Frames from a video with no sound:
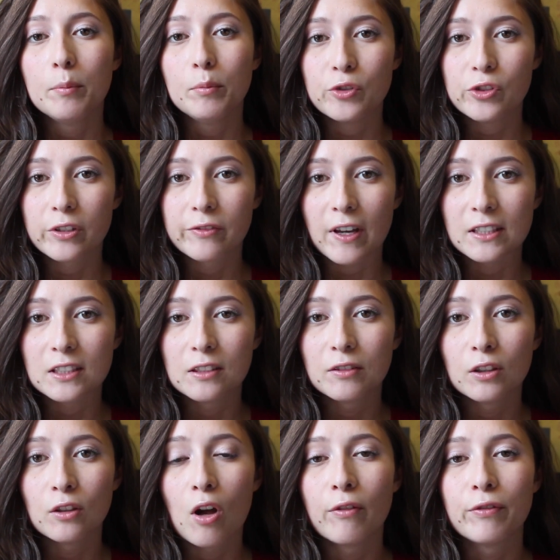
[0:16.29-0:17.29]
Music
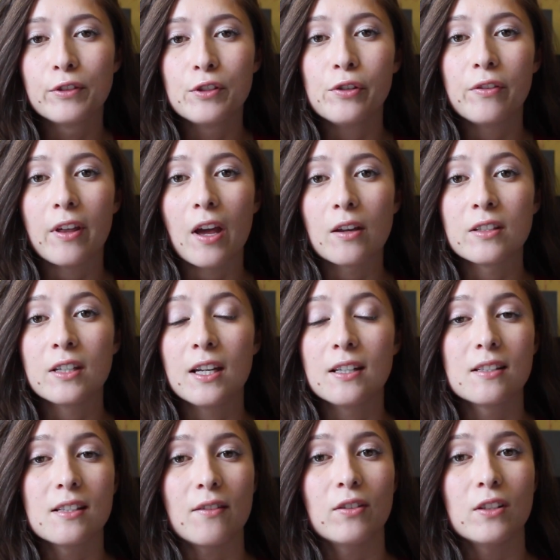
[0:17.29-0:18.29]
Festival of
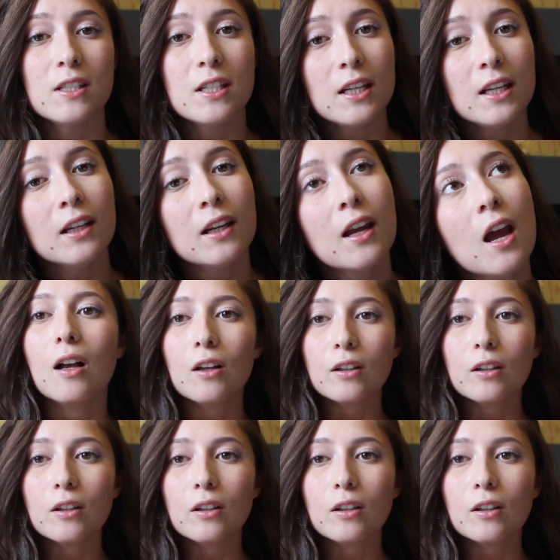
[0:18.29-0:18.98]
2017.